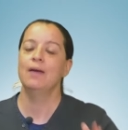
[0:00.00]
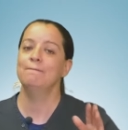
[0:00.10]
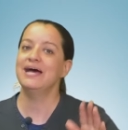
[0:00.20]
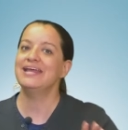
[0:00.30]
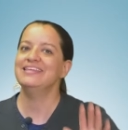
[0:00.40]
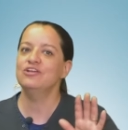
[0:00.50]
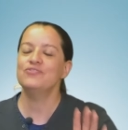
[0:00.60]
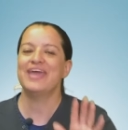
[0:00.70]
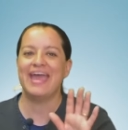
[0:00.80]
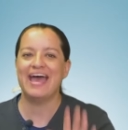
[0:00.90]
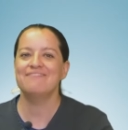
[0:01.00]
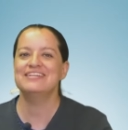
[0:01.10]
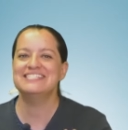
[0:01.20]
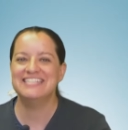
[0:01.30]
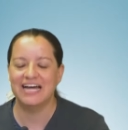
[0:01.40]
But, you know, they
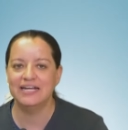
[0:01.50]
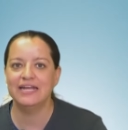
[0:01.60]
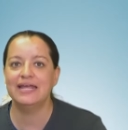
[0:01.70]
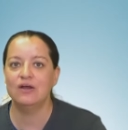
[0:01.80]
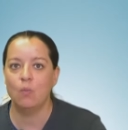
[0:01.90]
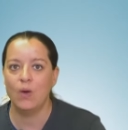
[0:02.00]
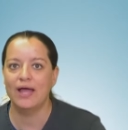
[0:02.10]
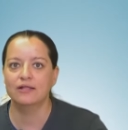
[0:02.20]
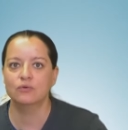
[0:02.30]
haven't done it in a while,